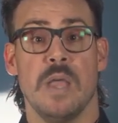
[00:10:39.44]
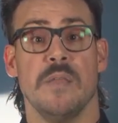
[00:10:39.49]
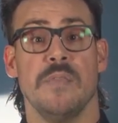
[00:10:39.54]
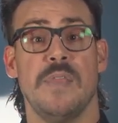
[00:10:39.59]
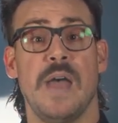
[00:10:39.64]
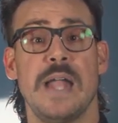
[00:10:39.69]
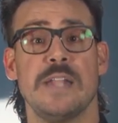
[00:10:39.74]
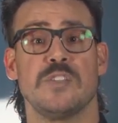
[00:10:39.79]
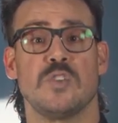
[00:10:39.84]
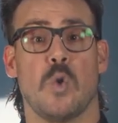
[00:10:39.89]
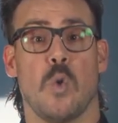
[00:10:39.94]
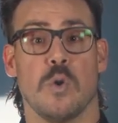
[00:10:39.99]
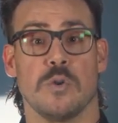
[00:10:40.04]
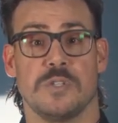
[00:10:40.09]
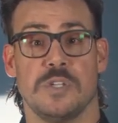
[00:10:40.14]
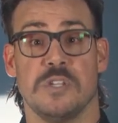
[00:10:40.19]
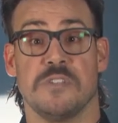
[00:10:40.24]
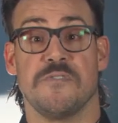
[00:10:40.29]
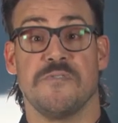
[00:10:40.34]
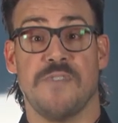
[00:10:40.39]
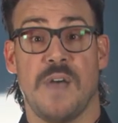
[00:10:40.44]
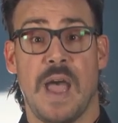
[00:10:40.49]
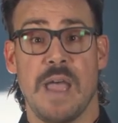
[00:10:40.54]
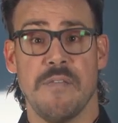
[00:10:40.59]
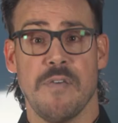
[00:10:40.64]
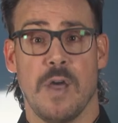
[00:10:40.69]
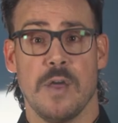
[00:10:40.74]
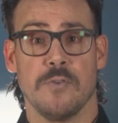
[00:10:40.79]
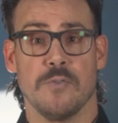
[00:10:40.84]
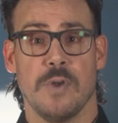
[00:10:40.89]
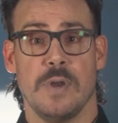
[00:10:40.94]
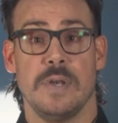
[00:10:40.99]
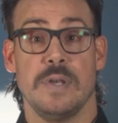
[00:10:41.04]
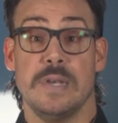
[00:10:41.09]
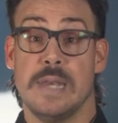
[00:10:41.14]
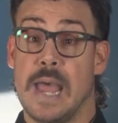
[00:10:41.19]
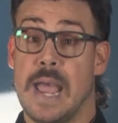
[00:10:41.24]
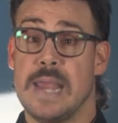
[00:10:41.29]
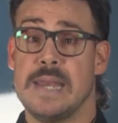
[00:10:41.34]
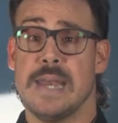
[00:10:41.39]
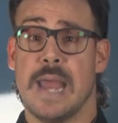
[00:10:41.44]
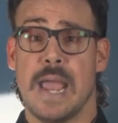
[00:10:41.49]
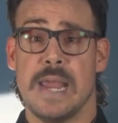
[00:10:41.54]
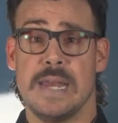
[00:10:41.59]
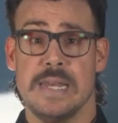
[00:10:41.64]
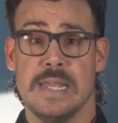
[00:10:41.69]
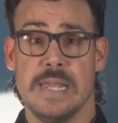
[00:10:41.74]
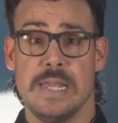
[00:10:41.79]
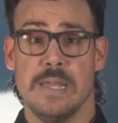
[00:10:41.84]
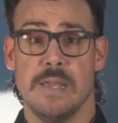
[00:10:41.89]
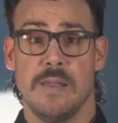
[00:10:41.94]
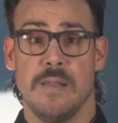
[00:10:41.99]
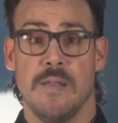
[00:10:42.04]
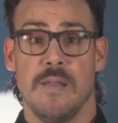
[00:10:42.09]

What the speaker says: That's courses 500, 990,